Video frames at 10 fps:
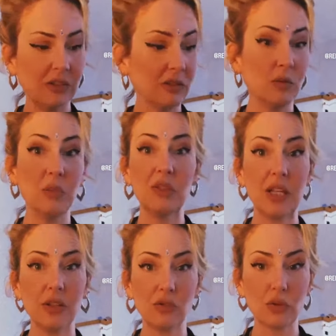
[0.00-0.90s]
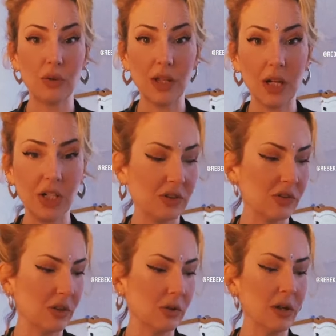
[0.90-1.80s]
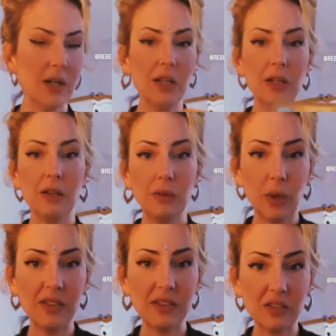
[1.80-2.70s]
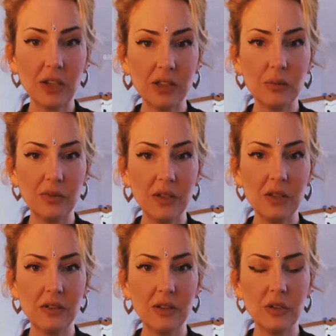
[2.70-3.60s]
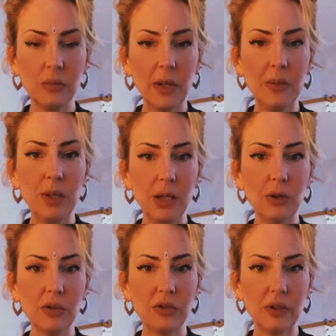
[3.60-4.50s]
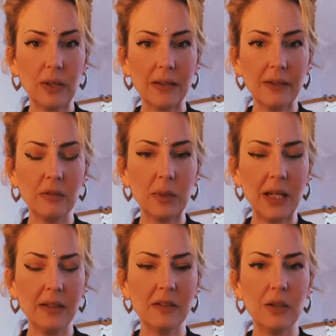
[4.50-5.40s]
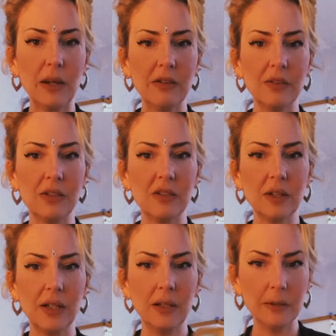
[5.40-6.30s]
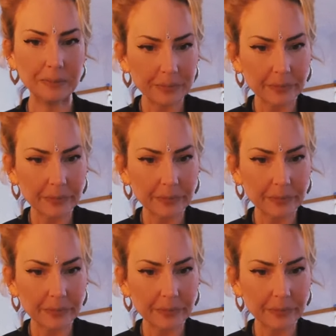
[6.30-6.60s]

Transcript: This is almost like the story that I just told. I started with indecision. Maybe you're still at this place and you haven't decided.